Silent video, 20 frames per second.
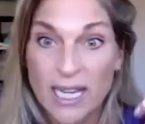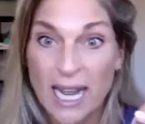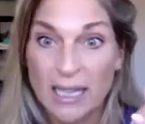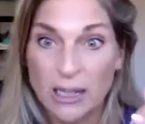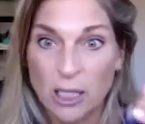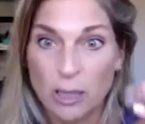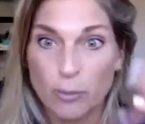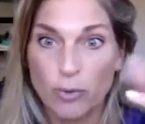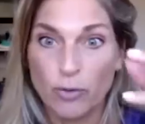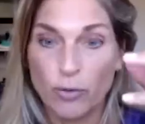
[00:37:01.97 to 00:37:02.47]

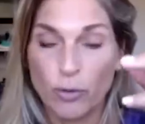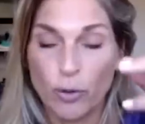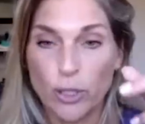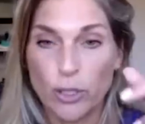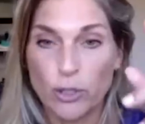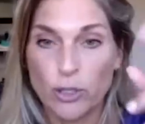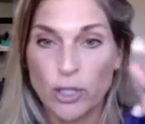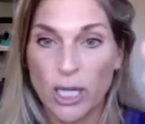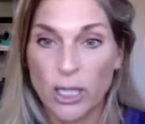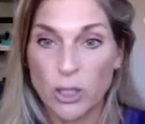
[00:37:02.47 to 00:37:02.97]
get there before
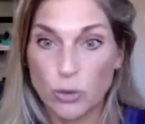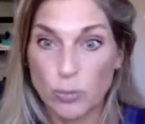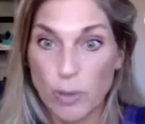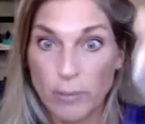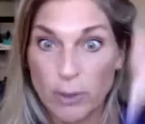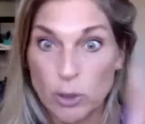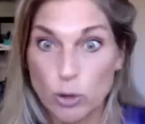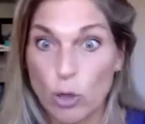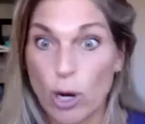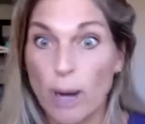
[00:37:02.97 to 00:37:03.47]
you touch,
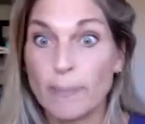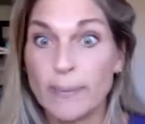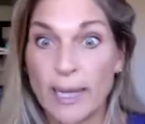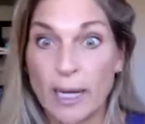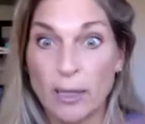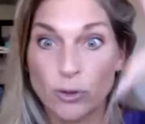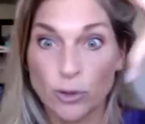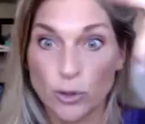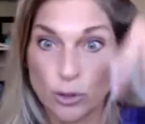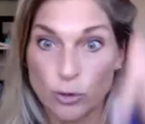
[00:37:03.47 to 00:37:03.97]
maybe drop
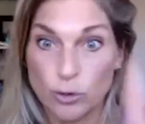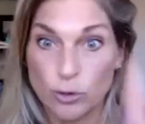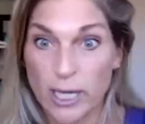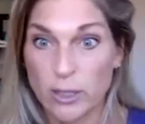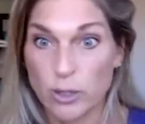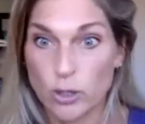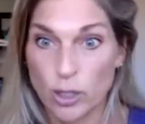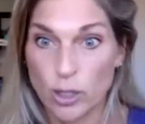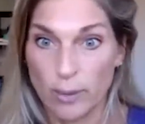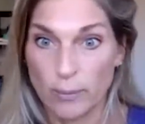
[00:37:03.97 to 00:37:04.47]
down and do
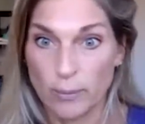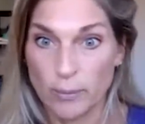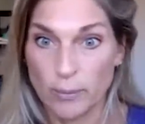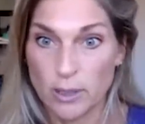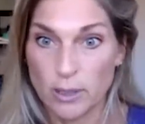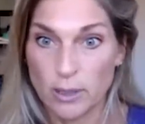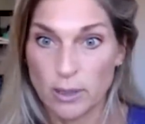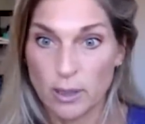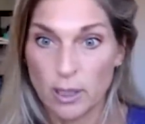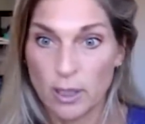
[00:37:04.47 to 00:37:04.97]
10
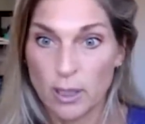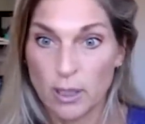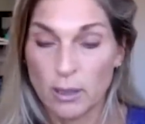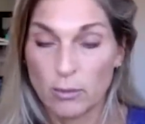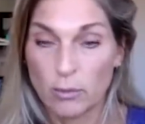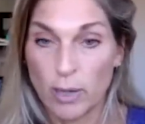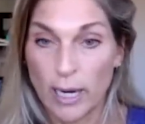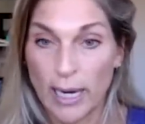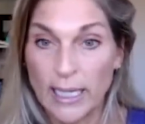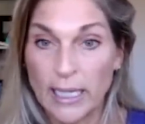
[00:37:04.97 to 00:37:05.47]
jumps,
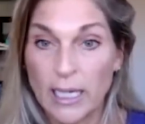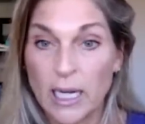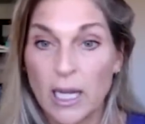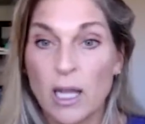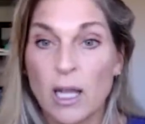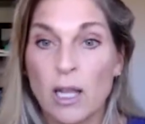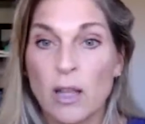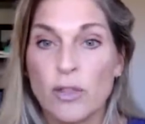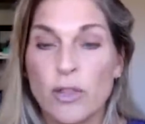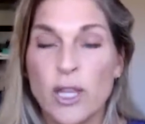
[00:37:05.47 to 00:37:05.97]
mm. right?
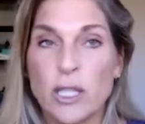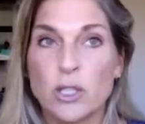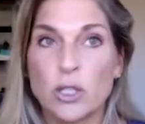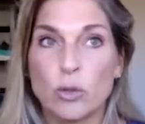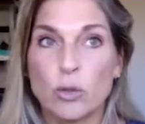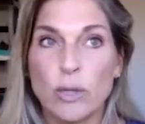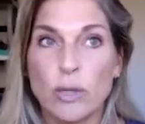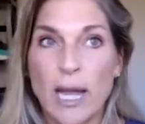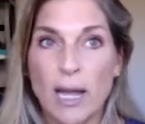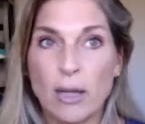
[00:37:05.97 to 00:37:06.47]
The,
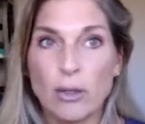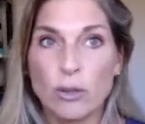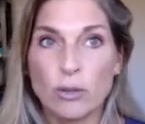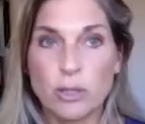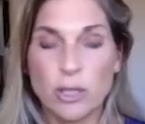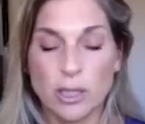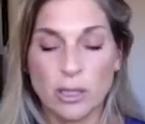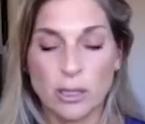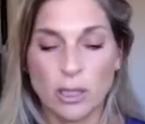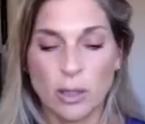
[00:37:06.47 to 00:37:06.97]
so now you're
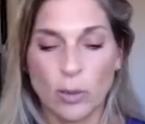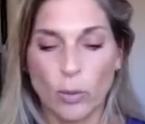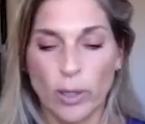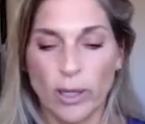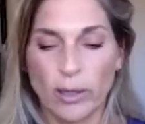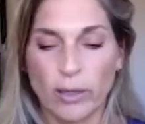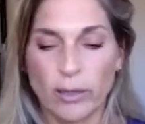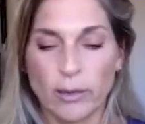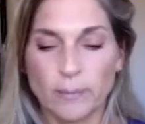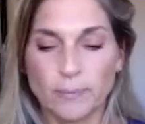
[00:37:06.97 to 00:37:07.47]
dealing
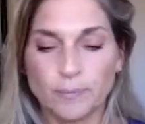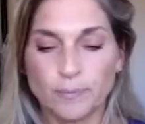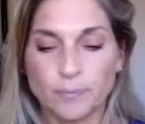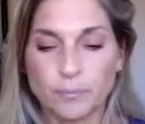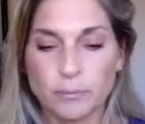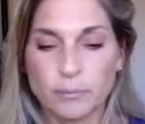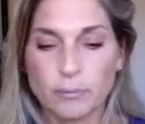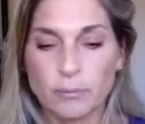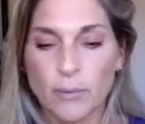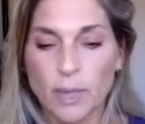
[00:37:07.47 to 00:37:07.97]
with
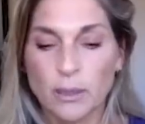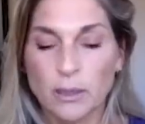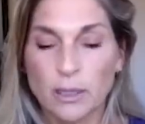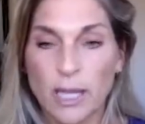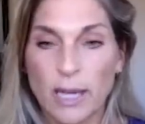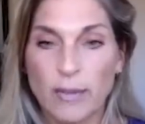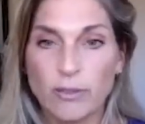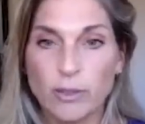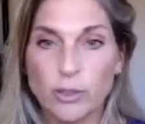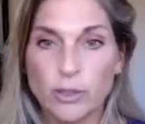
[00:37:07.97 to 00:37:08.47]

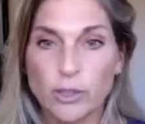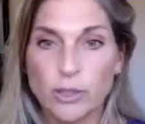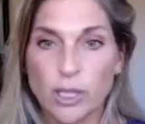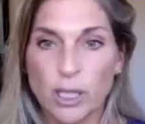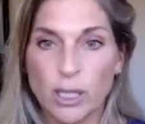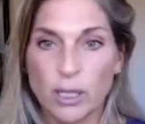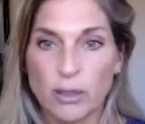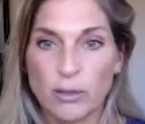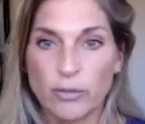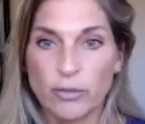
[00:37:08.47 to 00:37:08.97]
levels
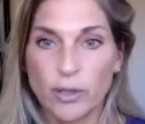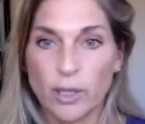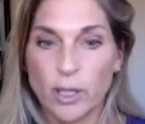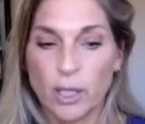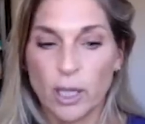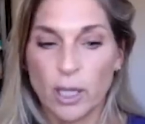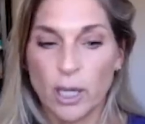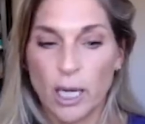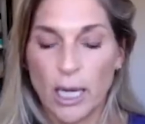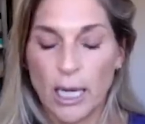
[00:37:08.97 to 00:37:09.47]
of
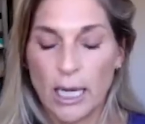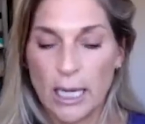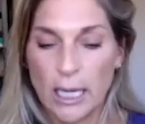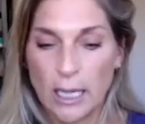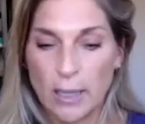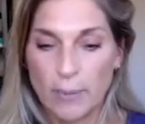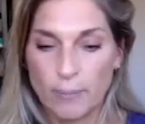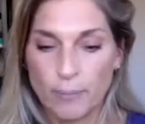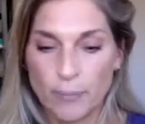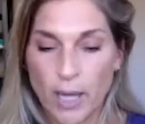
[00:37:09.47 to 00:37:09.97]

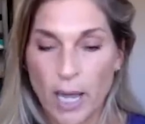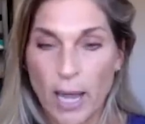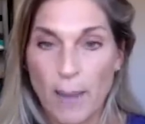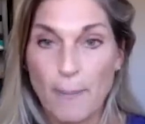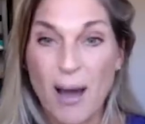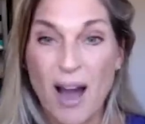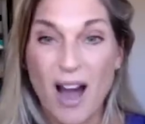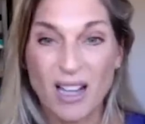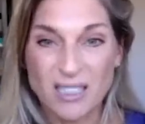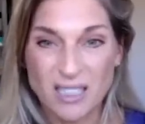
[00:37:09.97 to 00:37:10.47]
um,
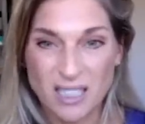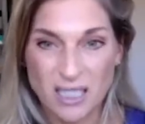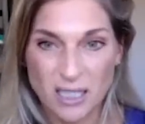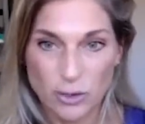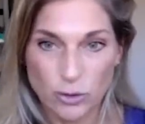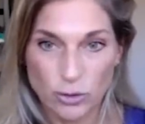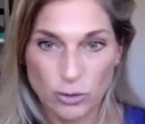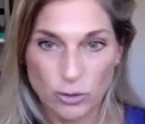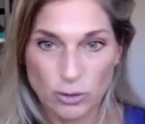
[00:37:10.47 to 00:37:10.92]
hypoxic